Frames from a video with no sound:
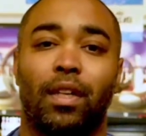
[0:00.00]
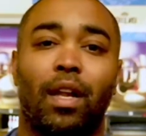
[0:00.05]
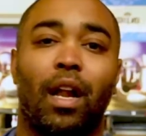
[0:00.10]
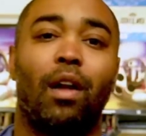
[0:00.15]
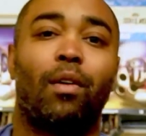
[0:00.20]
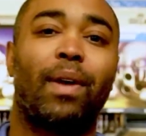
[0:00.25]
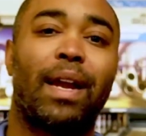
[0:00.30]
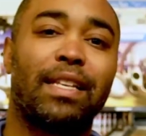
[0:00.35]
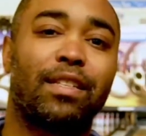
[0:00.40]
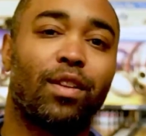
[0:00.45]

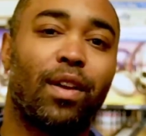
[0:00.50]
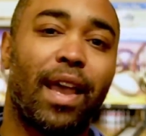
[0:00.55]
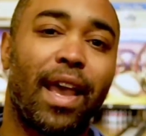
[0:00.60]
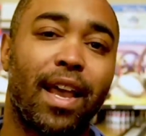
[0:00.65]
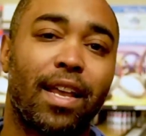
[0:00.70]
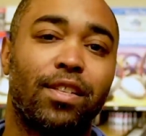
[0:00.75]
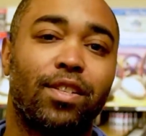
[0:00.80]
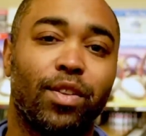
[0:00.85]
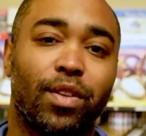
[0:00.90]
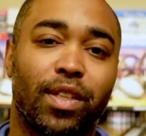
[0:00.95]
All right, so
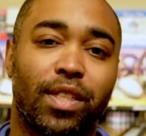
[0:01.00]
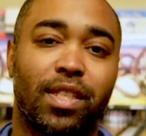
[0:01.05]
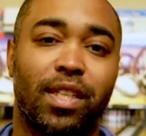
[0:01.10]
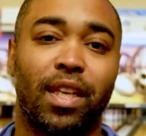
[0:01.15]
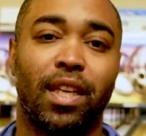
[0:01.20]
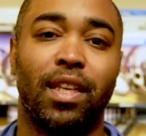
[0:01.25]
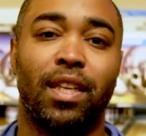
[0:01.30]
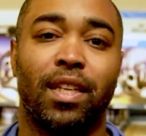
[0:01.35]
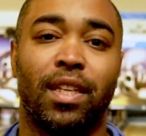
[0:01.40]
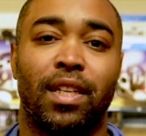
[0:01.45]
as you can
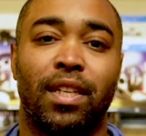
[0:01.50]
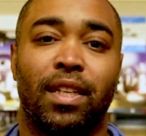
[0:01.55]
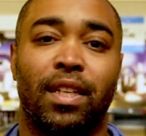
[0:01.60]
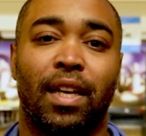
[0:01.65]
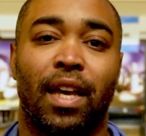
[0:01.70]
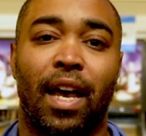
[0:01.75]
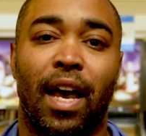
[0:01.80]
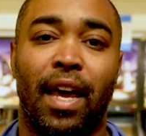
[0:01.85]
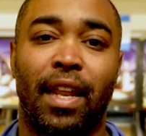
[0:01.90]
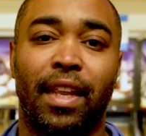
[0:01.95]
see,
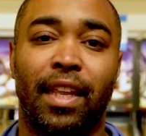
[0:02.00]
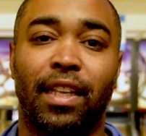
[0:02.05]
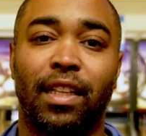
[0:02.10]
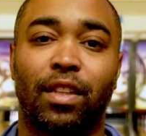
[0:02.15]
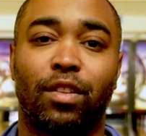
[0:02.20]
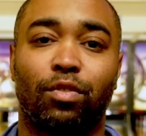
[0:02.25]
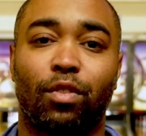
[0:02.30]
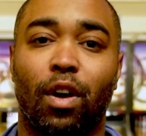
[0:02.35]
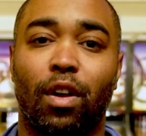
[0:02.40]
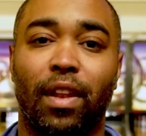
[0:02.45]
I
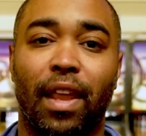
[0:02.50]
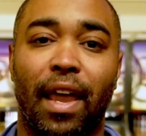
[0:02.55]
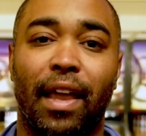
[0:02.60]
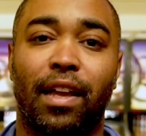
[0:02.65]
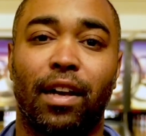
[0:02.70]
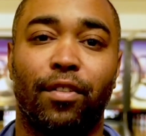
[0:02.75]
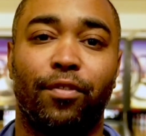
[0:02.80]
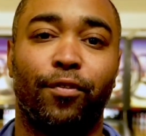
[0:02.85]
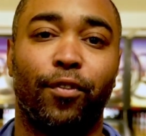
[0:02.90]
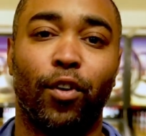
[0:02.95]
didn't throw
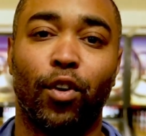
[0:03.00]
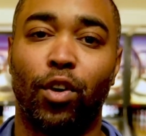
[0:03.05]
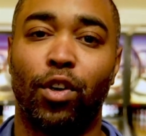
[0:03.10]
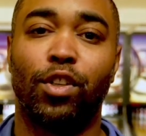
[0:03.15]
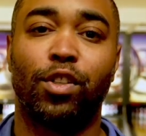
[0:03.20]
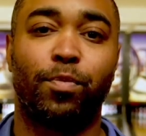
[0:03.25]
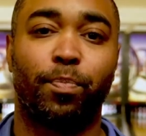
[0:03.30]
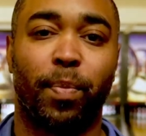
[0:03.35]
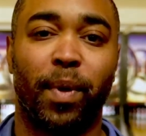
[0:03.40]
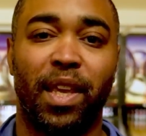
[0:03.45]
like a
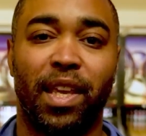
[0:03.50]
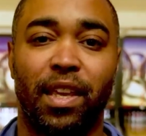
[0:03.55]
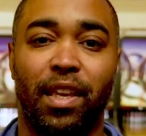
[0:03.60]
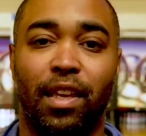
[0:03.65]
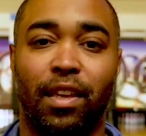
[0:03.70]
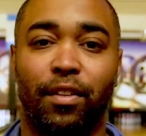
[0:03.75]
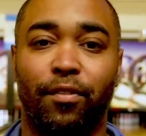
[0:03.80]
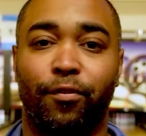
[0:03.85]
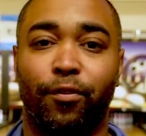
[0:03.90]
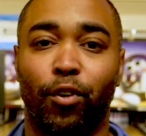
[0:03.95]
full
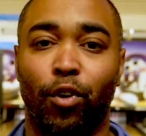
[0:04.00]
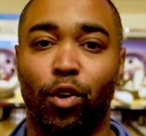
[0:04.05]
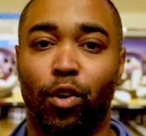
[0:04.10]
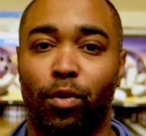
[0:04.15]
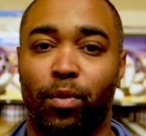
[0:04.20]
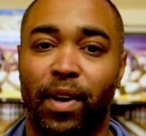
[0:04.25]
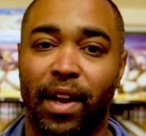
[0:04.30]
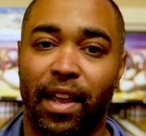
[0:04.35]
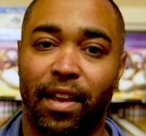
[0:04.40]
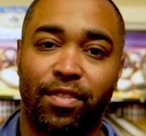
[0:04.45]
speed, full
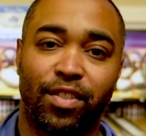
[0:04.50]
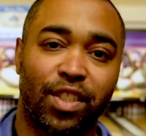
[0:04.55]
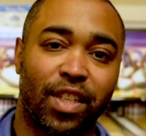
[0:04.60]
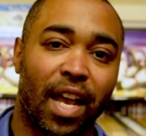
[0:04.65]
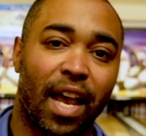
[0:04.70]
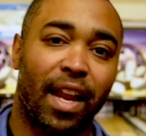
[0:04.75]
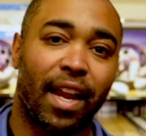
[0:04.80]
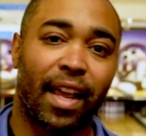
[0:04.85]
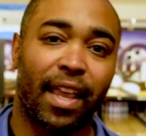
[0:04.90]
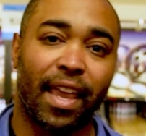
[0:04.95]
rev
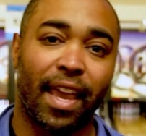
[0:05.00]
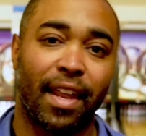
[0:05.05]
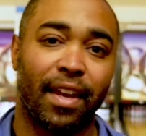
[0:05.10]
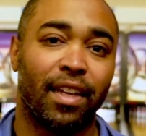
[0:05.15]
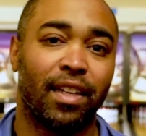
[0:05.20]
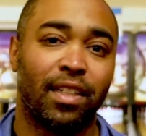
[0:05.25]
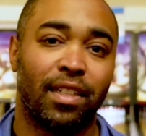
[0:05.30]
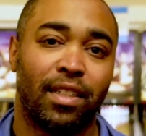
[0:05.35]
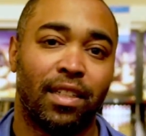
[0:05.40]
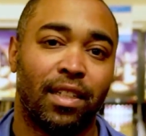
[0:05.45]
shot. I kind
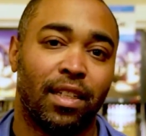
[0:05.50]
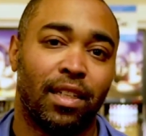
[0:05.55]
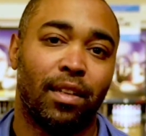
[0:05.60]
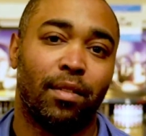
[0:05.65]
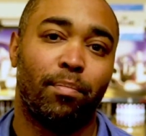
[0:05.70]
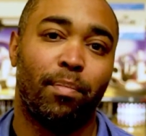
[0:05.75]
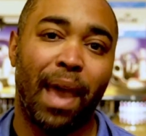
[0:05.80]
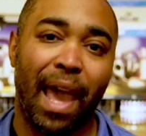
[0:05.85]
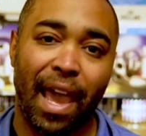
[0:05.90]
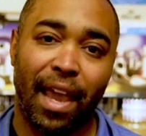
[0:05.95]
of
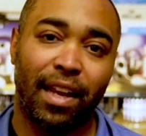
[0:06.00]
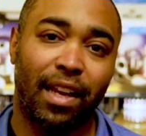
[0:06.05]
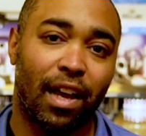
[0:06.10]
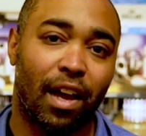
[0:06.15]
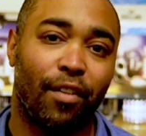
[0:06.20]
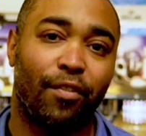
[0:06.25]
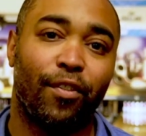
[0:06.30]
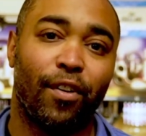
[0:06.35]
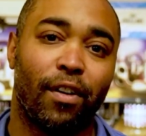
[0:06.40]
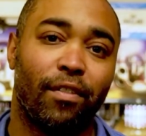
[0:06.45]
bagged
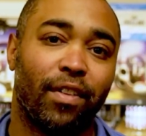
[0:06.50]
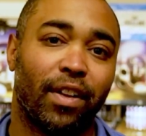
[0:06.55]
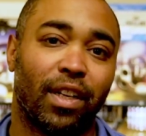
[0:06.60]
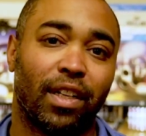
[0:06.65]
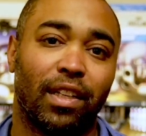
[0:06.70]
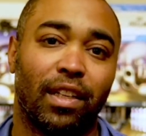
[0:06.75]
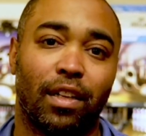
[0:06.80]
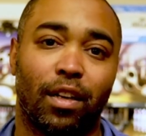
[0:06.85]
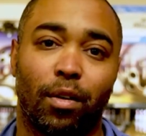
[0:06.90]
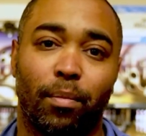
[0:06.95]
off of it a
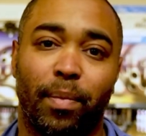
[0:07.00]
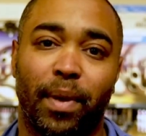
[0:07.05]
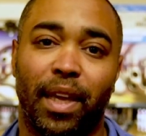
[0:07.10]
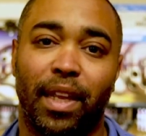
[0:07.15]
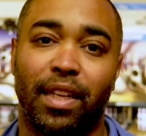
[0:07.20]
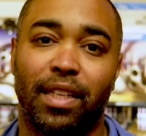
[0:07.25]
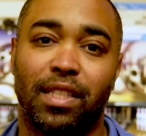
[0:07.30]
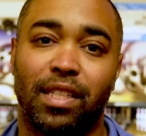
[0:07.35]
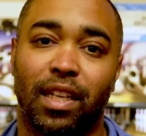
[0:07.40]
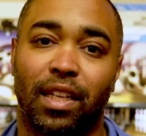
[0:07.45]
little bit
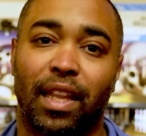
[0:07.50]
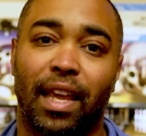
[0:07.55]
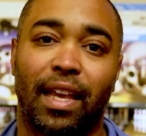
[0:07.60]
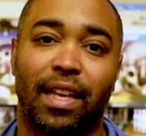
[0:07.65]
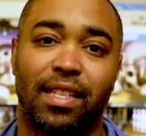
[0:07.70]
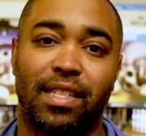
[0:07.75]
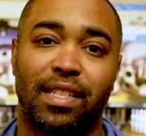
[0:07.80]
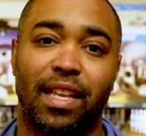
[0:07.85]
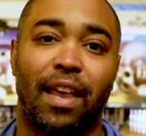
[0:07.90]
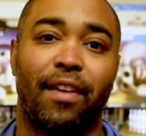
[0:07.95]
and took like
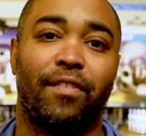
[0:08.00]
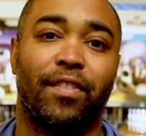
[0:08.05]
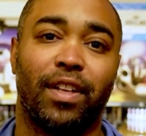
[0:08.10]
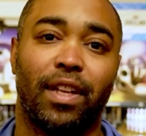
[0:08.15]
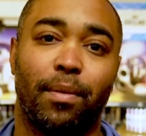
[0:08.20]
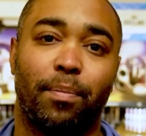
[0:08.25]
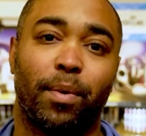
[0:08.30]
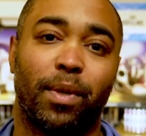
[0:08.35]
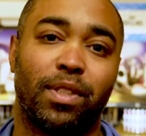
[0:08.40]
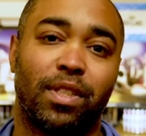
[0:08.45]
a
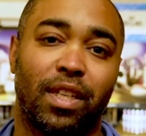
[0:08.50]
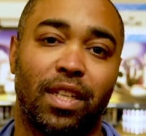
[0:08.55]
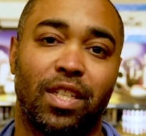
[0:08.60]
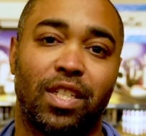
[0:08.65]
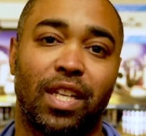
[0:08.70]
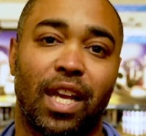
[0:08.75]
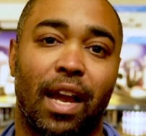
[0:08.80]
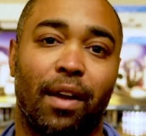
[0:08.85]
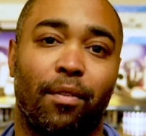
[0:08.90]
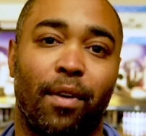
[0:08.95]
70%
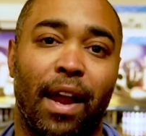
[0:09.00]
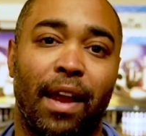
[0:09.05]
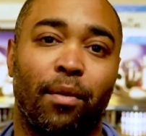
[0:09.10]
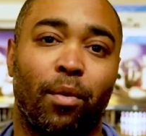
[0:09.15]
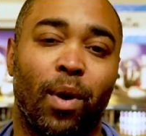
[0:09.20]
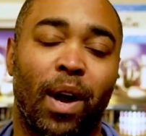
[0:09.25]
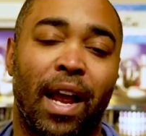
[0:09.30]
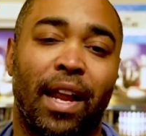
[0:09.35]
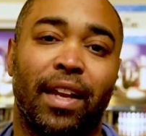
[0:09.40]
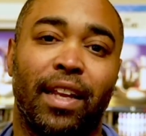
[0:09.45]
shot, right?
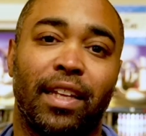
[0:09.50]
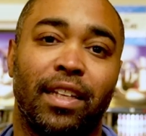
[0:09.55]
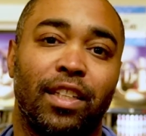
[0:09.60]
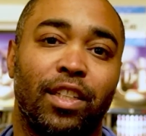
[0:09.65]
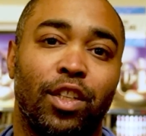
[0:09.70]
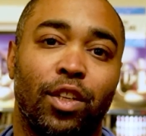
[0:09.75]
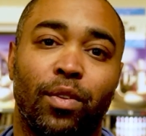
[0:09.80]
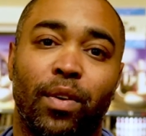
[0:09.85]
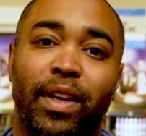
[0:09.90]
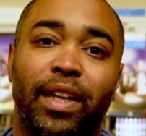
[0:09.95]
Where I didn't
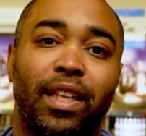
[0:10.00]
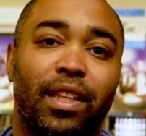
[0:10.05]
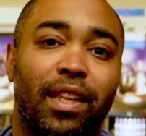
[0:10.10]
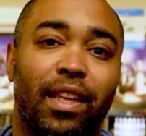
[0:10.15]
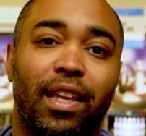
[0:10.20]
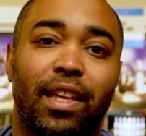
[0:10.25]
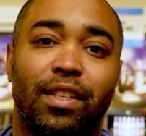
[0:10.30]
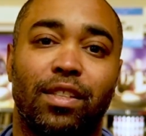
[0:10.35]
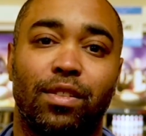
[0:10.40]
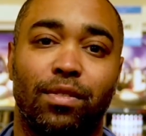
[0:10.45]
do
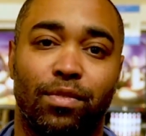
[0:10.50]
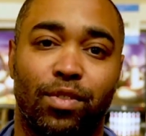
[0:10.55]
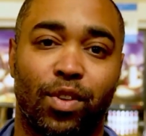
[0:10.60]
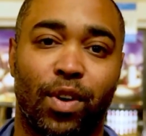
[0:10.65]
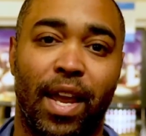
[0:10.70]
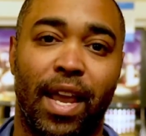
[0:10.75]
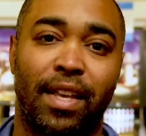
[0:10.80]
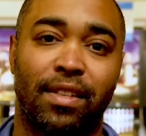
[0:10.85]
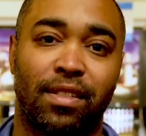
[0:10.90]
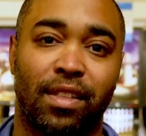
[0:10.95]
anything too
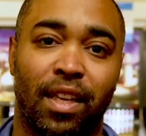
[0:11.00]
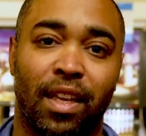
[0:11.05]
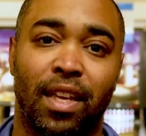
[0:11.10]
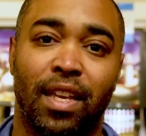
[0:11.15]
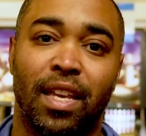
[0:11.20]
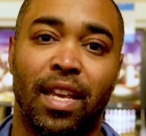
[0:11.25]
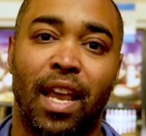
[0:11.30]
drastic.